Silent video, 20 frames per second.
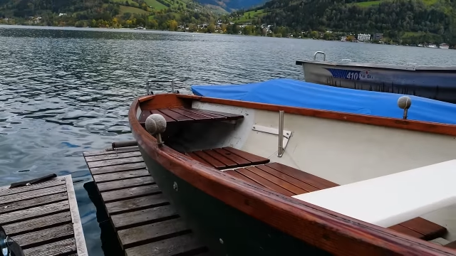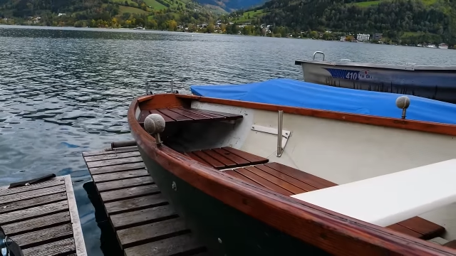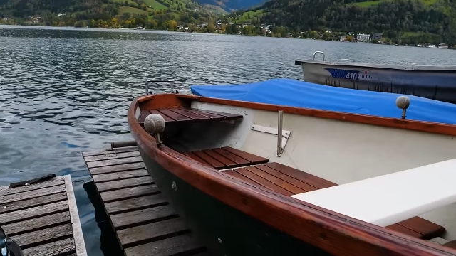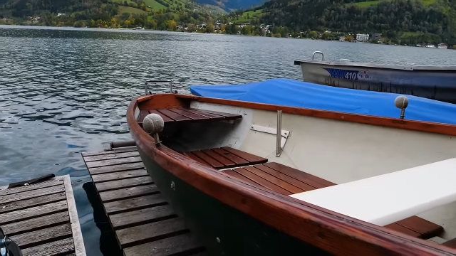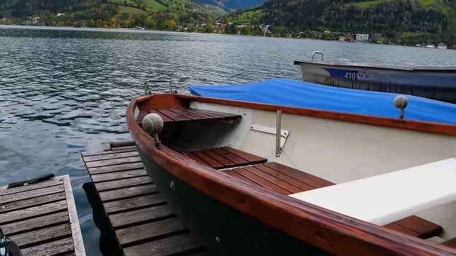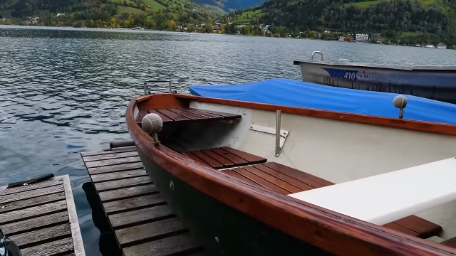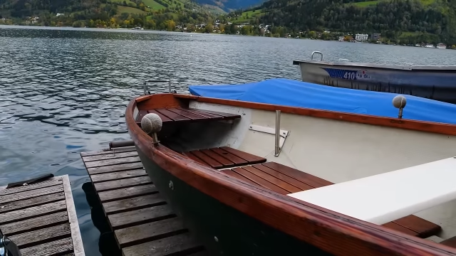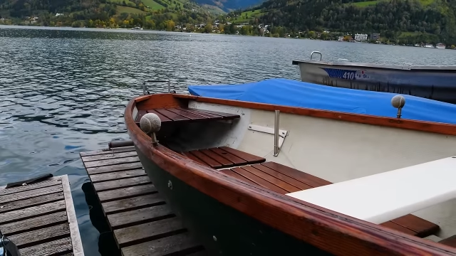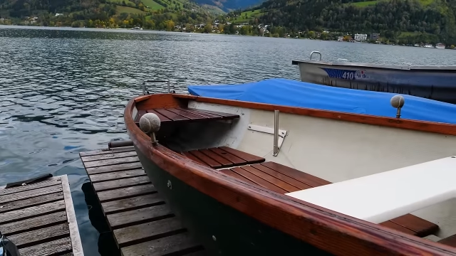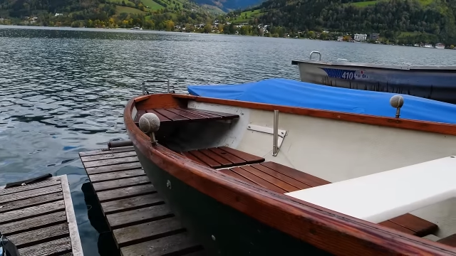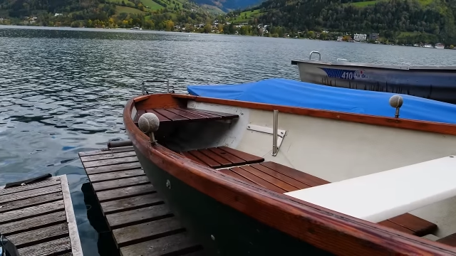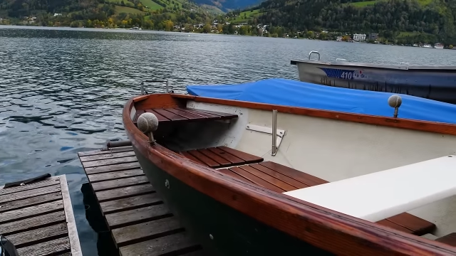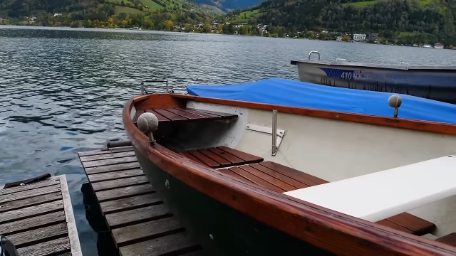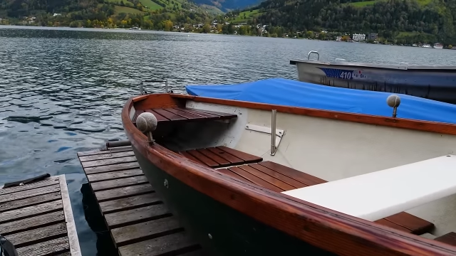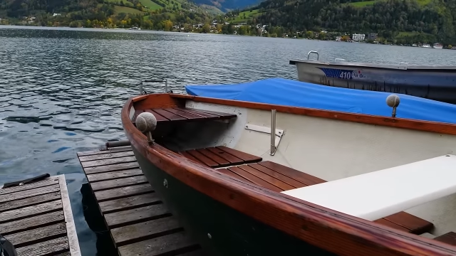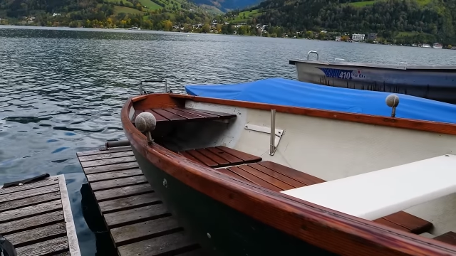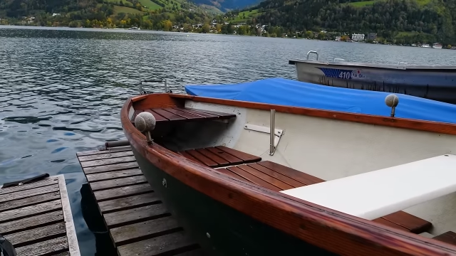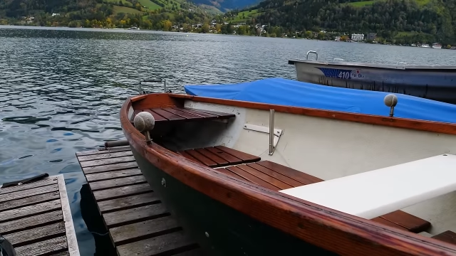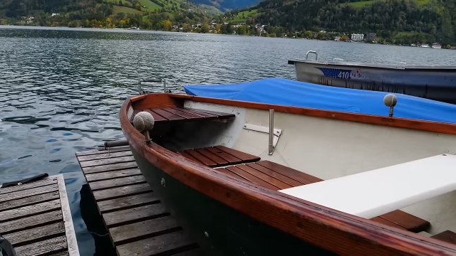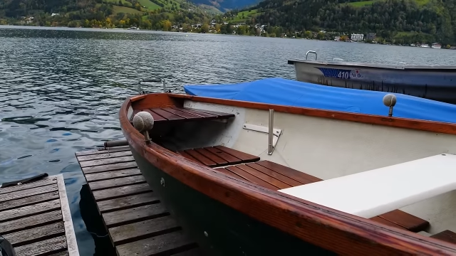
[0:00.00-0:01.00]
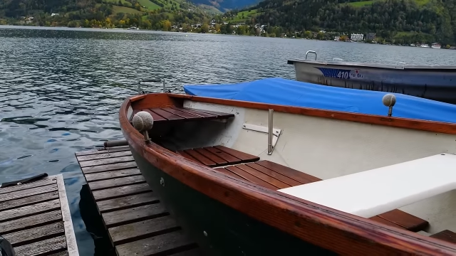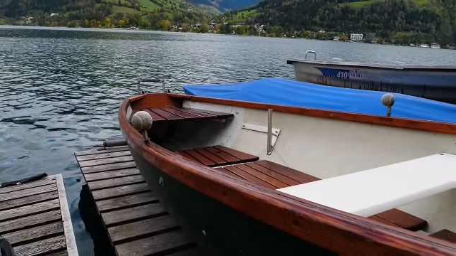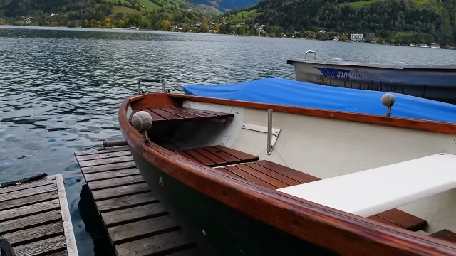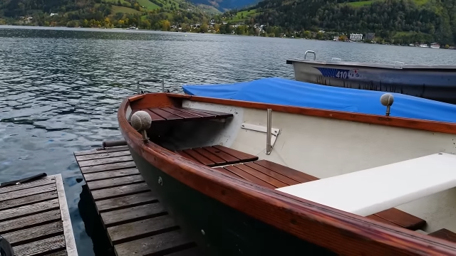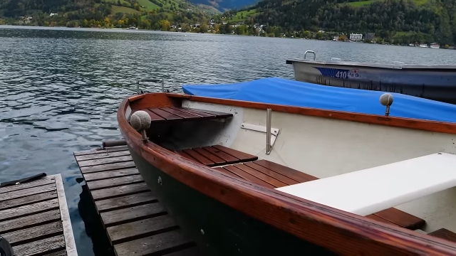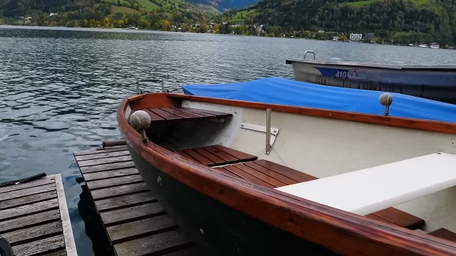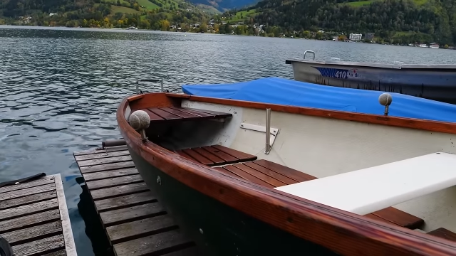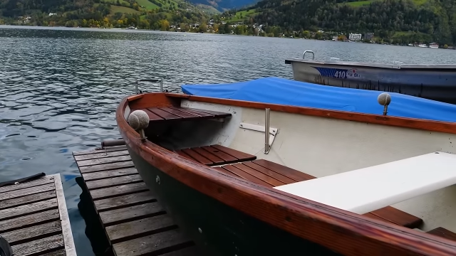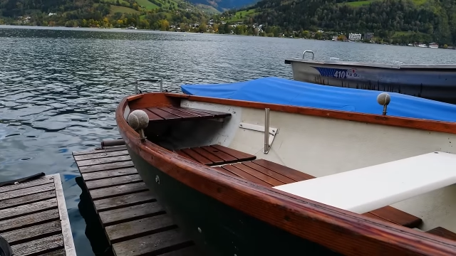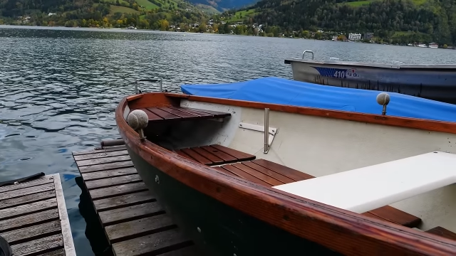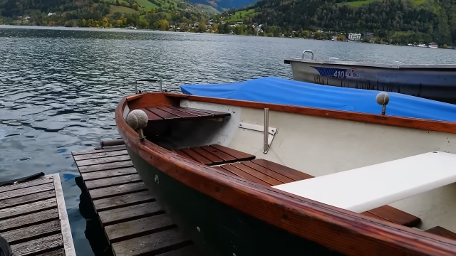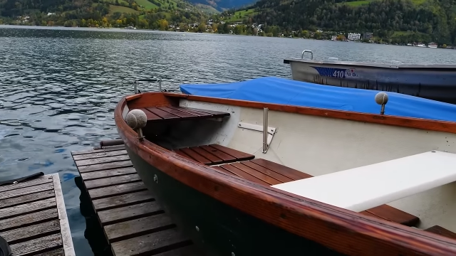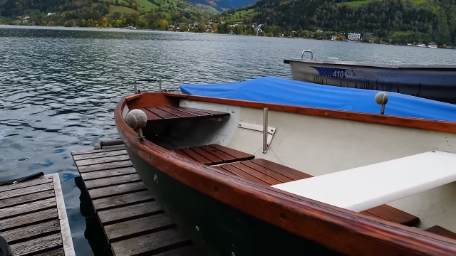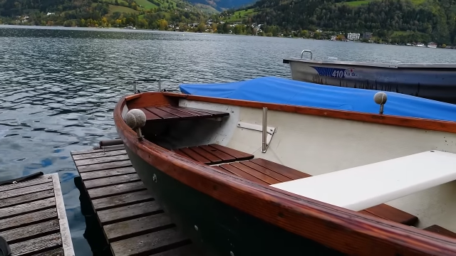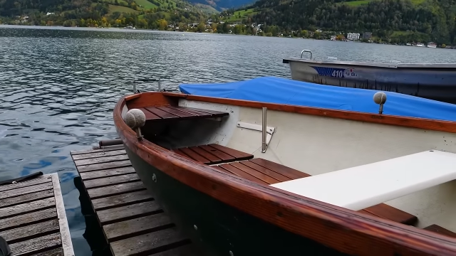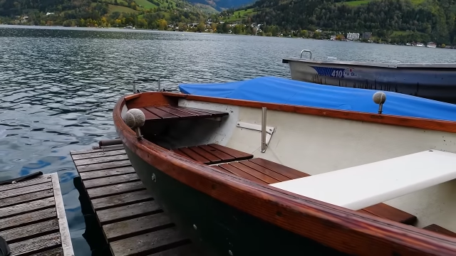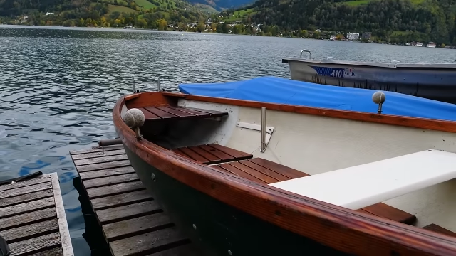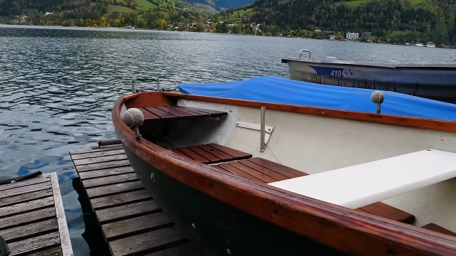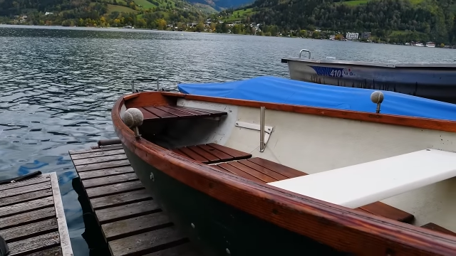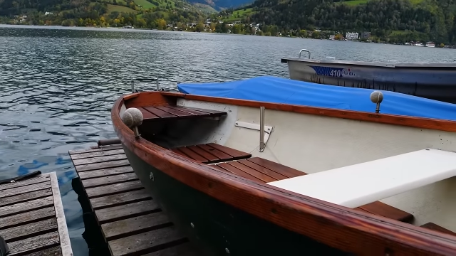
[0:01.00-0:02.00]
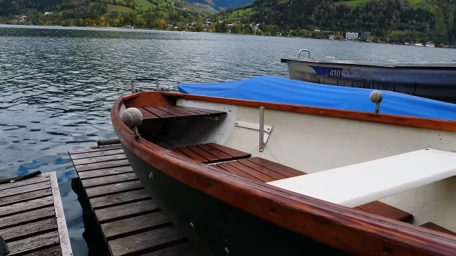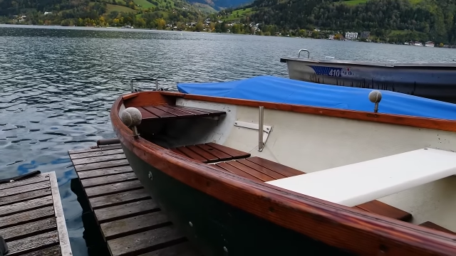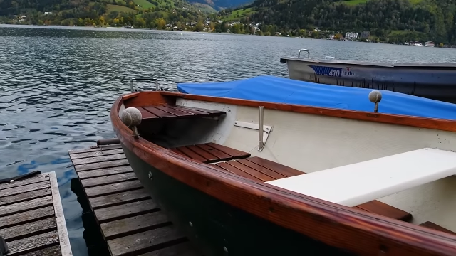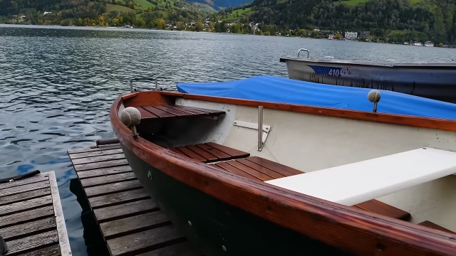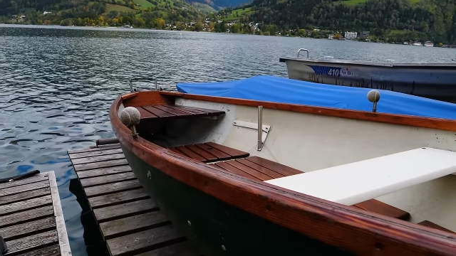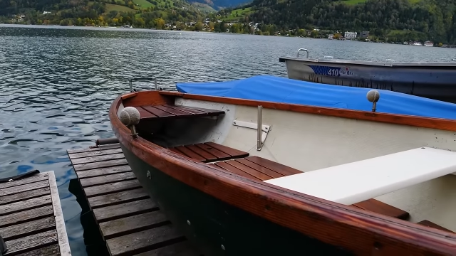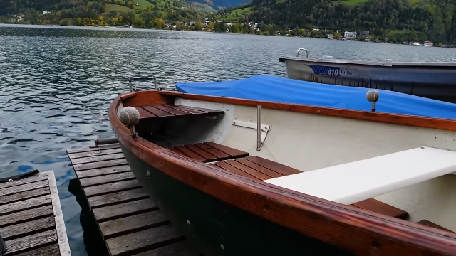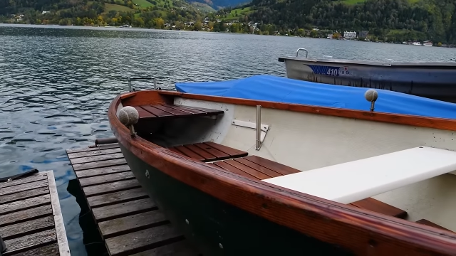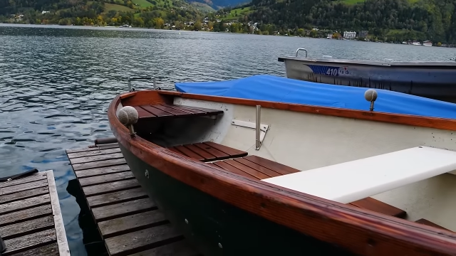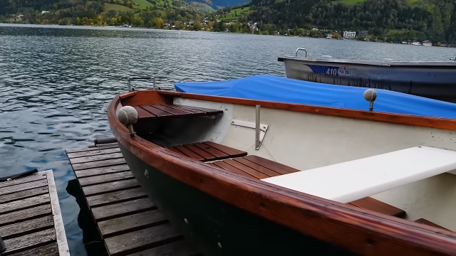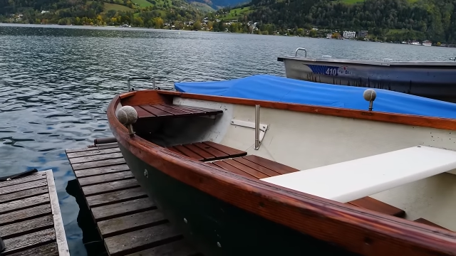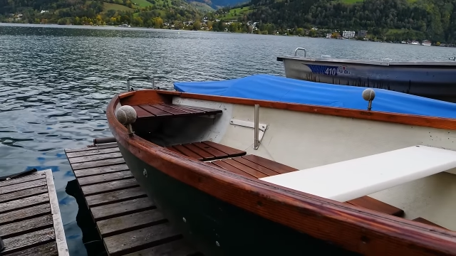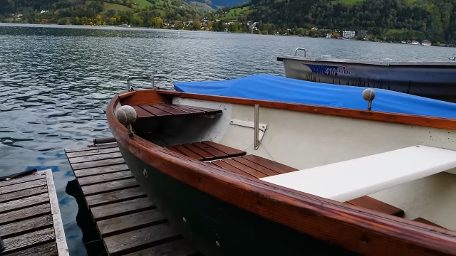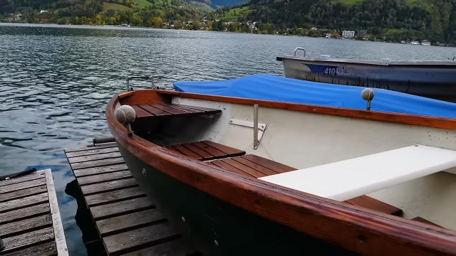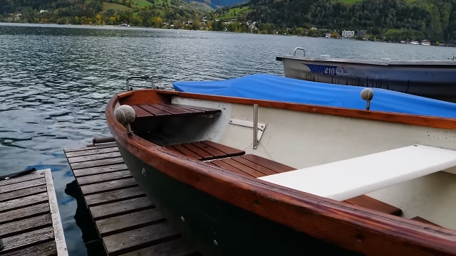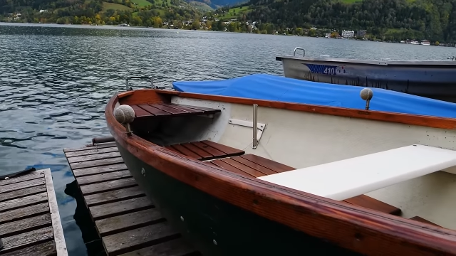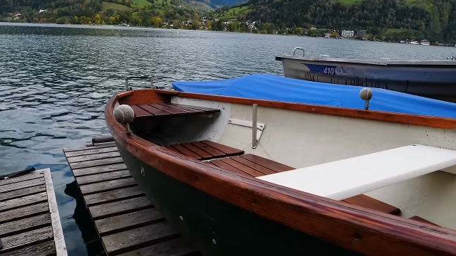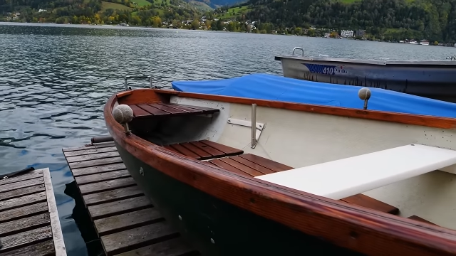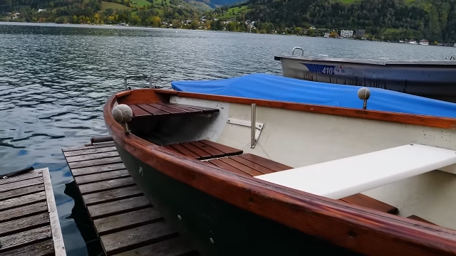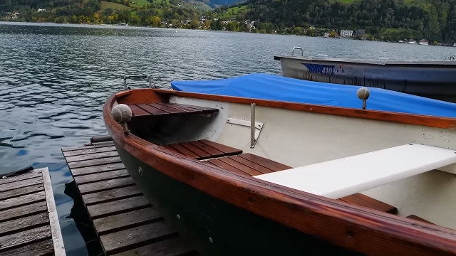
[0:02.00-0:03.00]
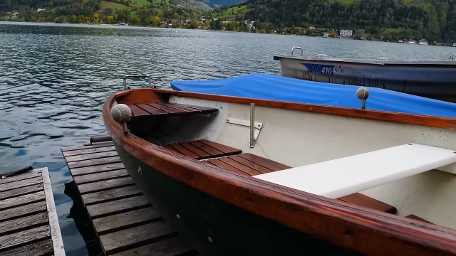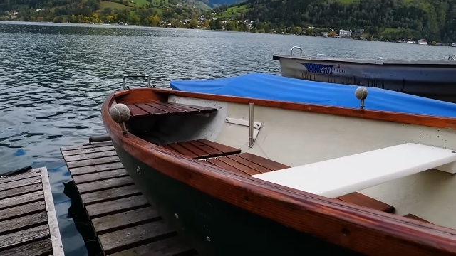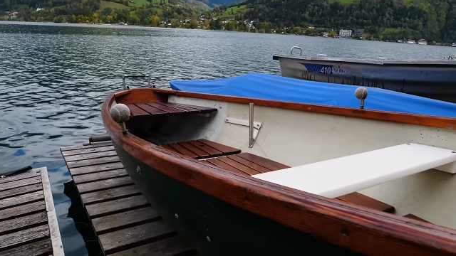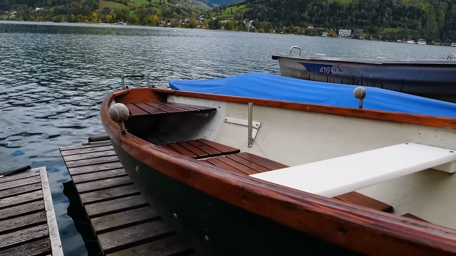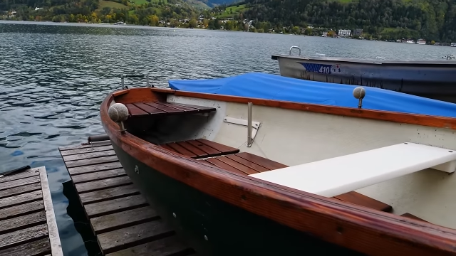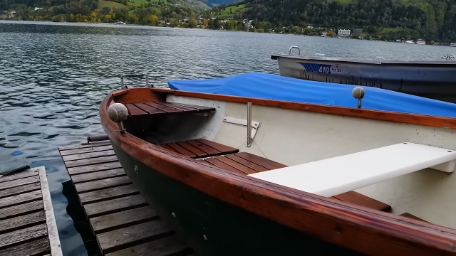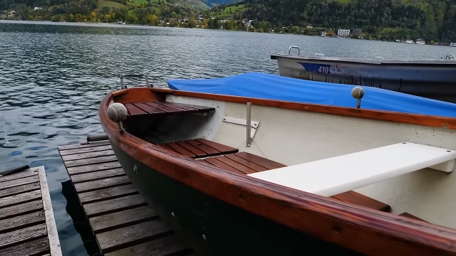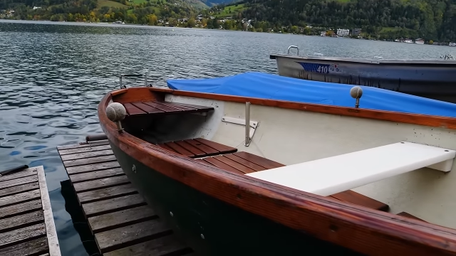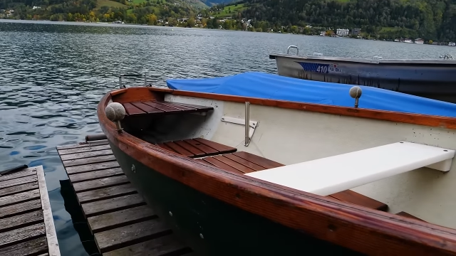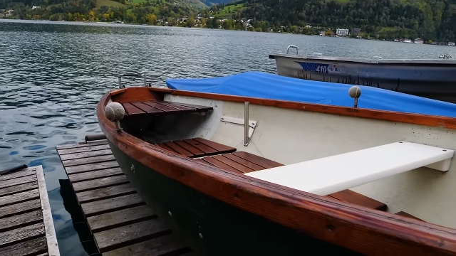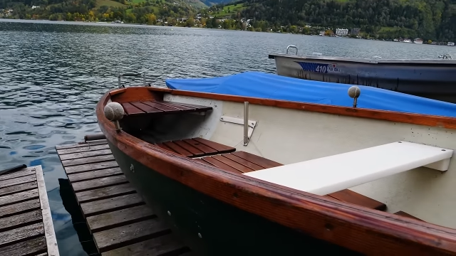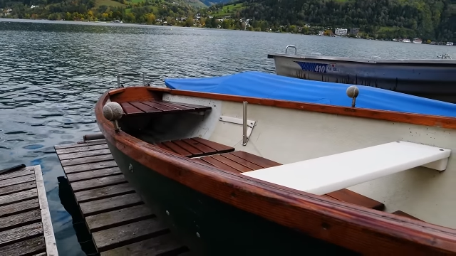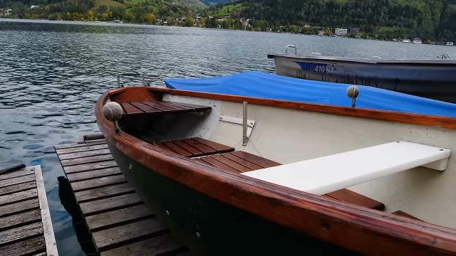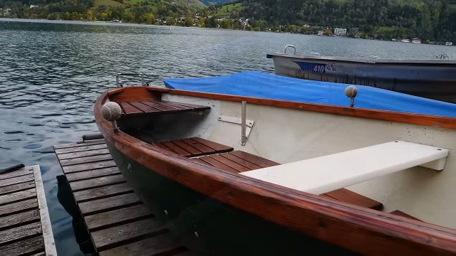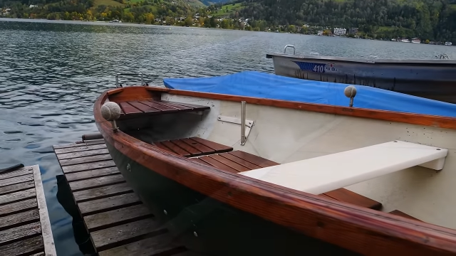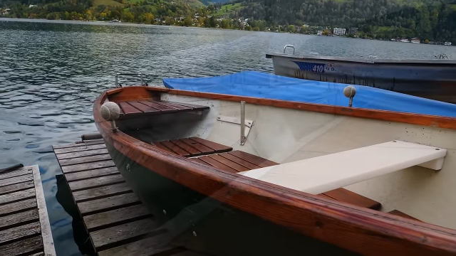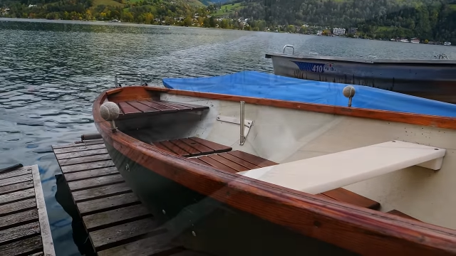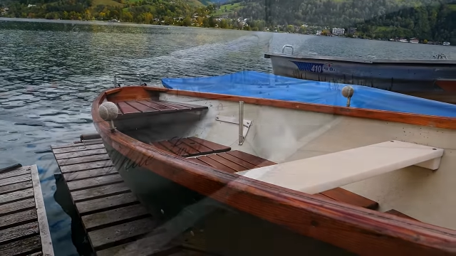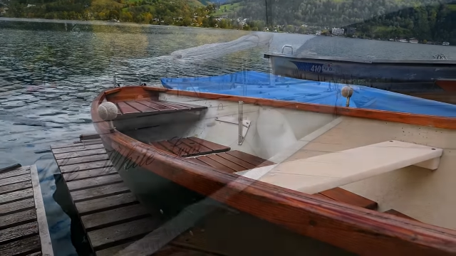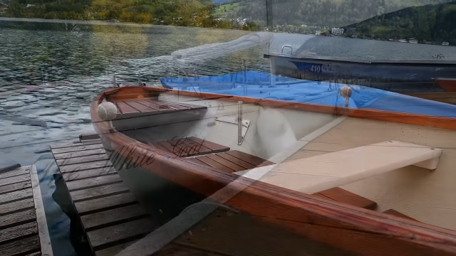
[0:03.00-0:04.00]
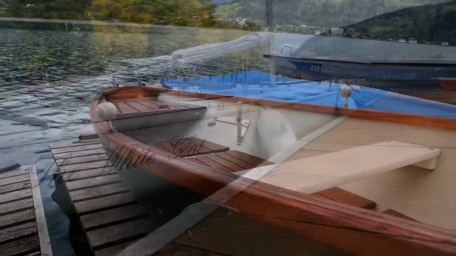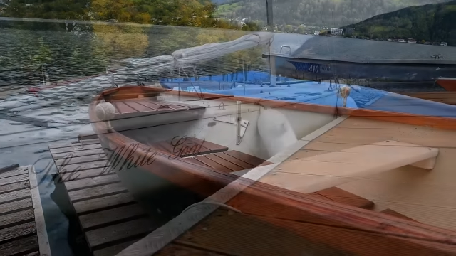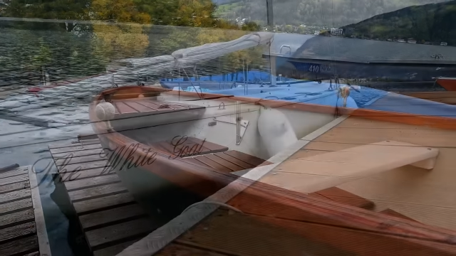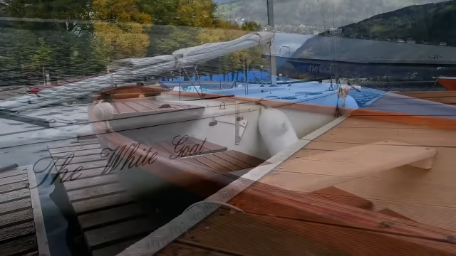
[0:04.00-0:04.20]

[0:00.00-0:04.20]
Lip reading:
(no speaker visible)